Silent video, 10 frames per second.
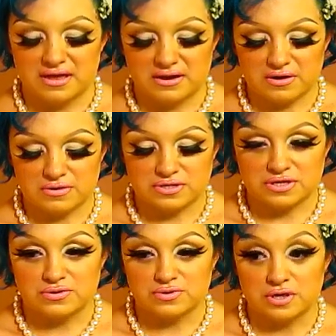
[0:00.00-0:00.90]
And
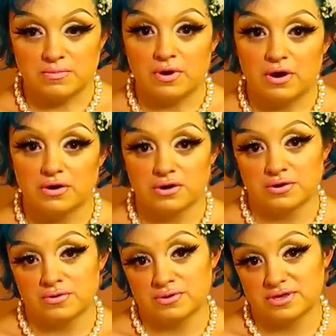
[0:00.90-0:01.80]
also,
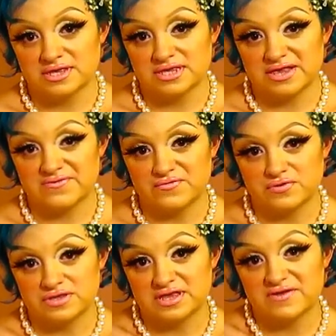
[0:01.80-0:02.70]
tomorrow is the
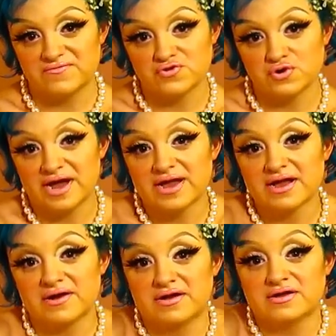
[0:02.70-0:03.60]
first day of
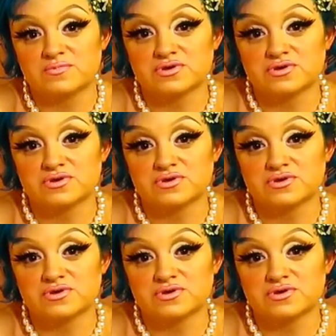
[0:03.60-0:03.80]
DragCon,